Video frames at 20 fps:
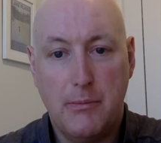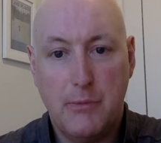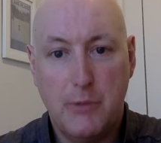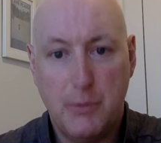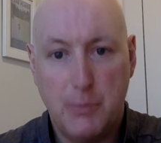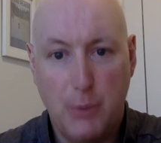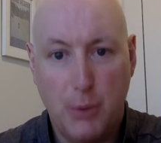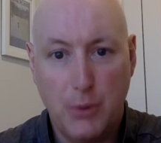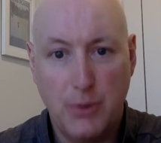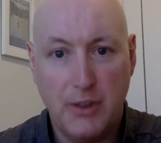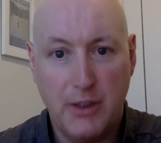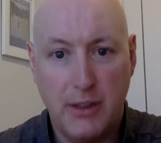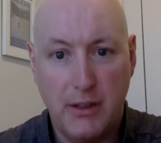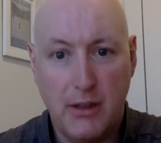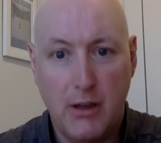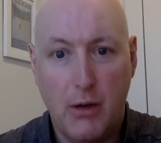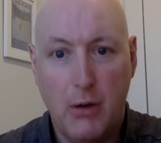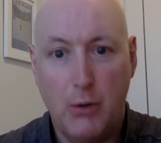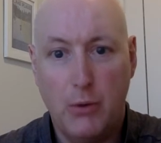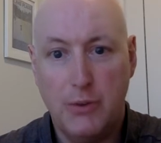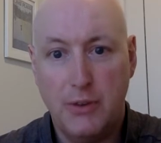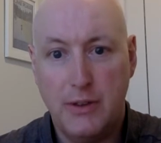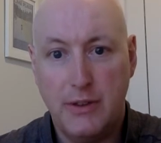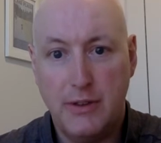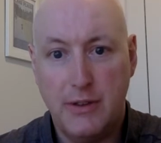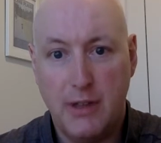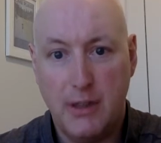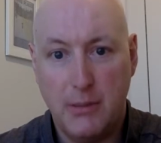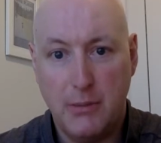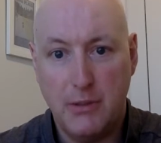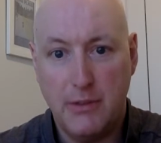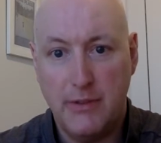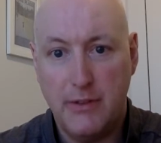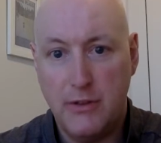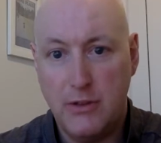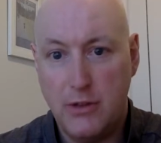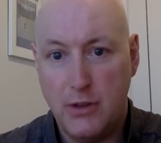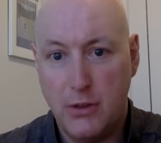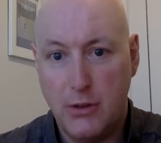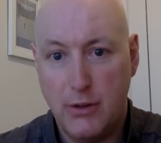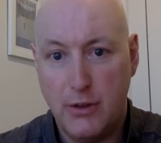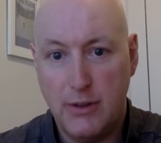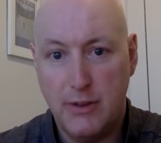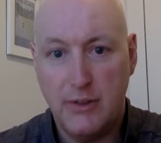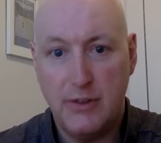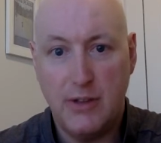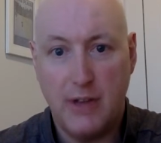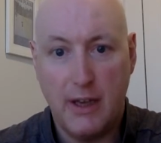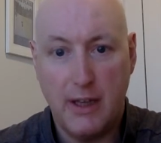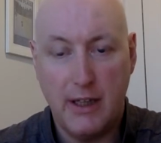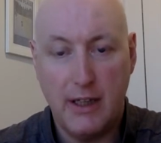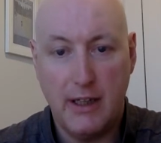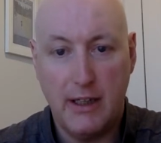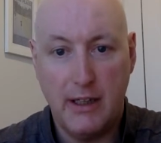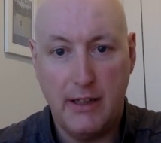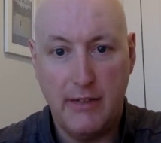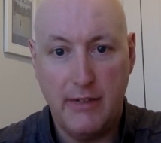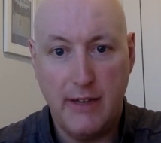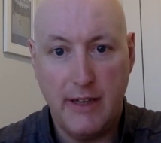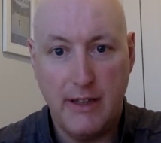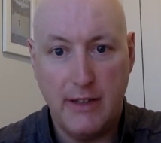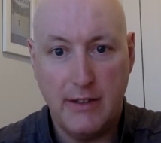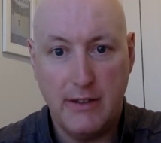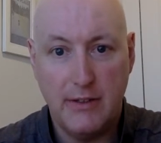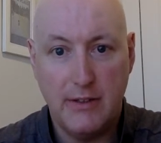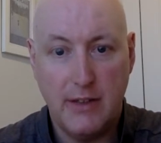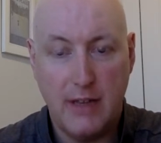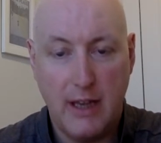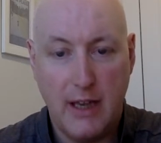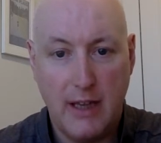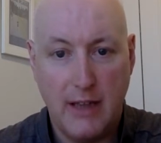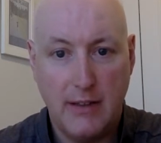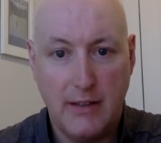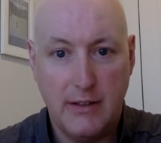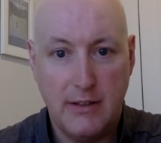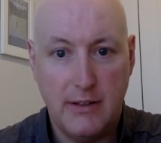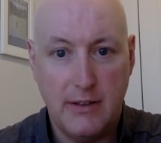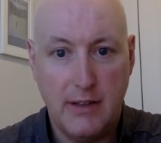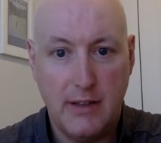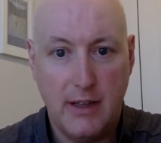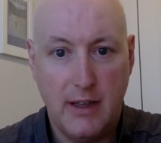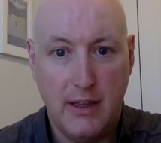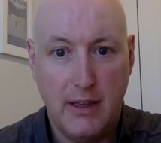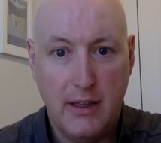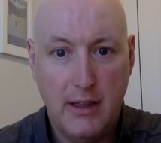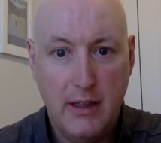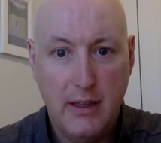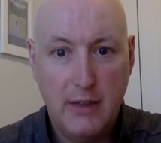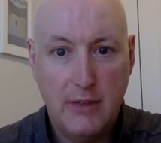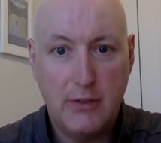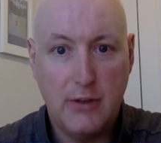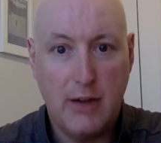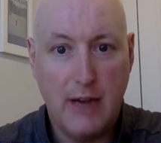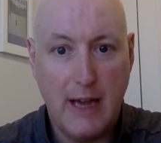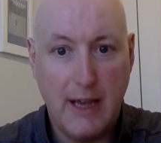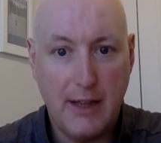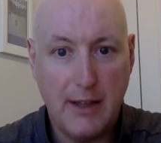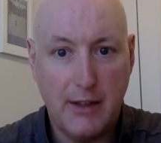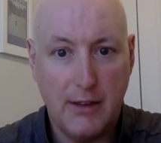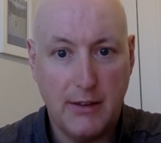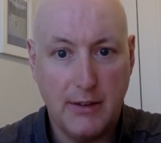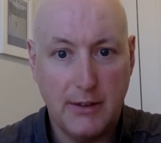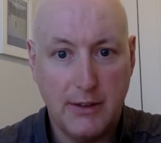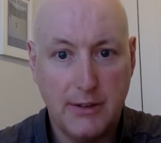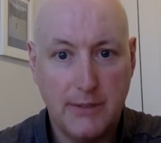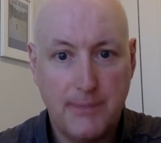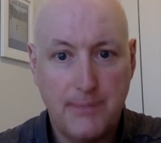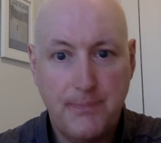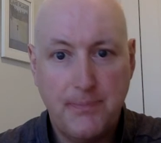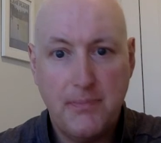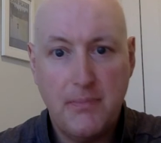sporting goals in terms of endurance cycling events and triathlons.